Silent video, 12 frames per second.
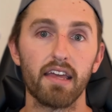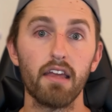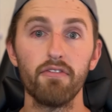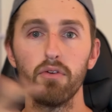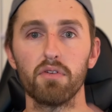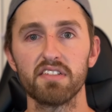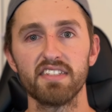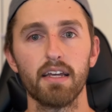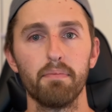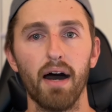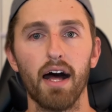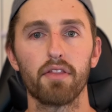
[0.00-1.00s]
If you want to see
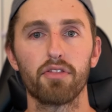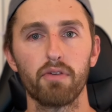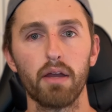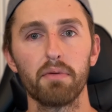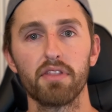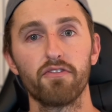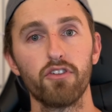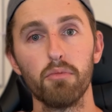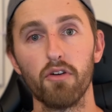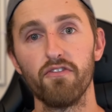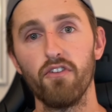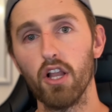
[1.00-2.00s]
a part 3 with a few
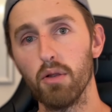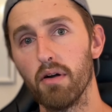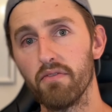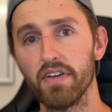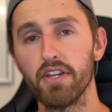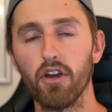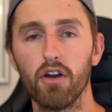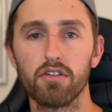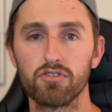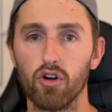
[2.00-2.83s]
more follow-up videos,